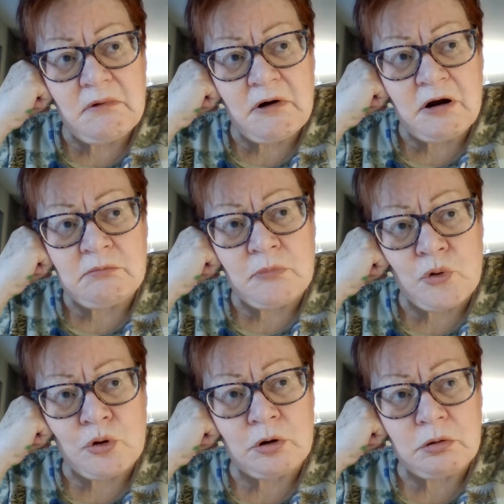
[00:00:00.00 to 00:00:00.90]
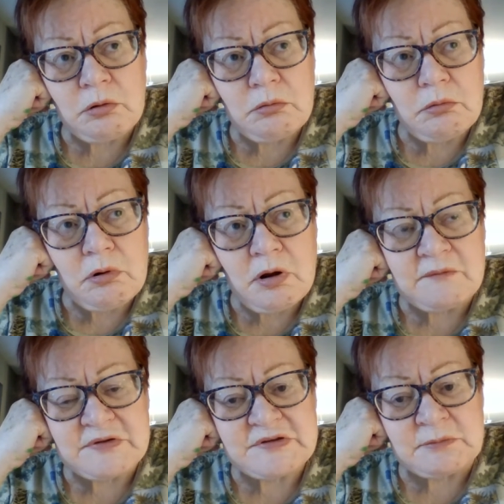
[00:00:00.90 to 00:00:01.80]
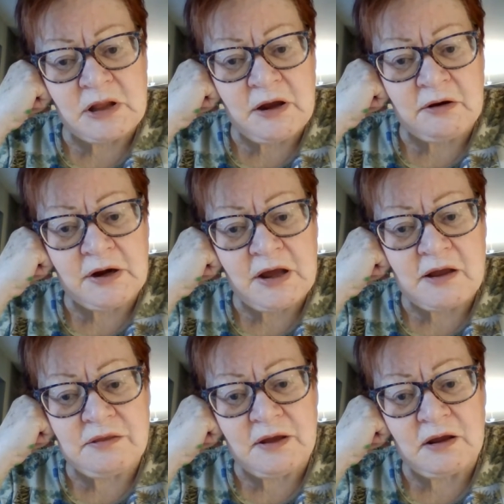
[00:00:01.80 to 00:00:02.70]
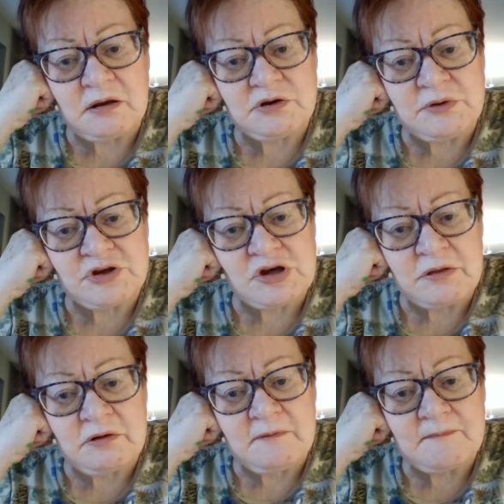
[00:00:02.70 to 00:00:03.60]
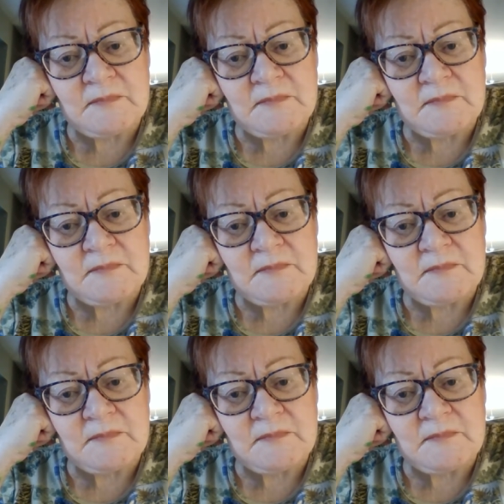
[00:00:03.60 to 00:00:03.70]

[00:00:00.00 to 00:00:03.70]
are more of a similarity, I think, to each other